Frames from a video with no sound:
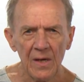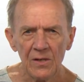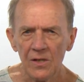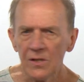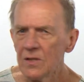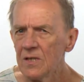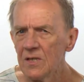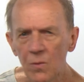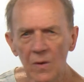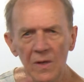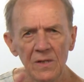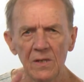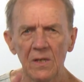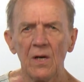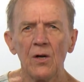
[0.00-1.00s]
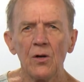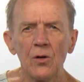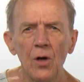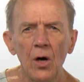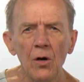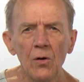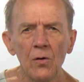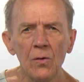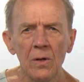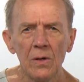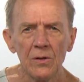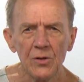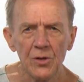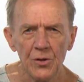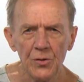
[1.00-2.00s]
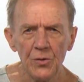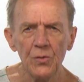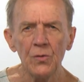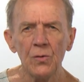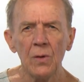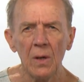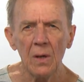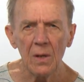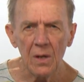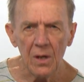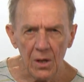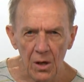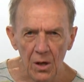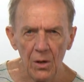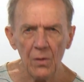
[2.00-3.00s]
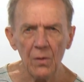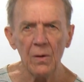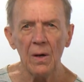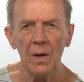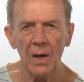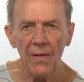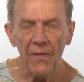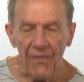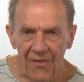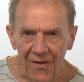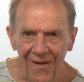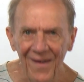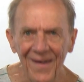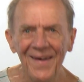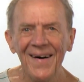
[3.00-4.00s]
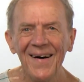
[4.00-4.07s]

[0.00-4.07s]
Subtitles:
Just ones: no, to, go, the,